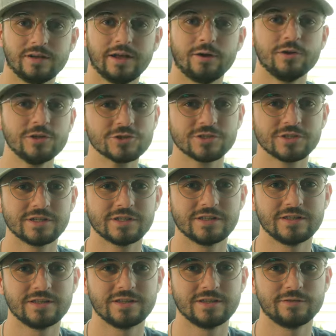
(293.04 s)
Now
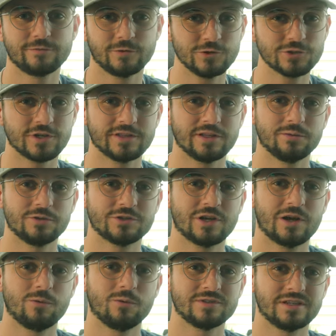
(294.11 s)
initially, the first shot that we
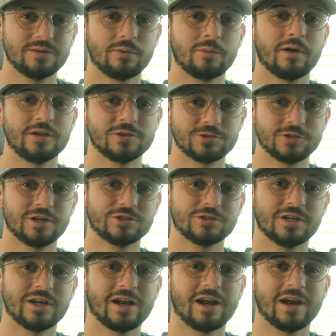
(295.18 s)
shot was gonna be my
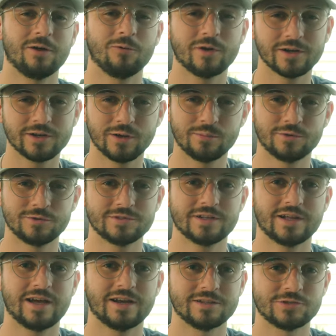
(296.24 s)
introduction and I wanted to almost kind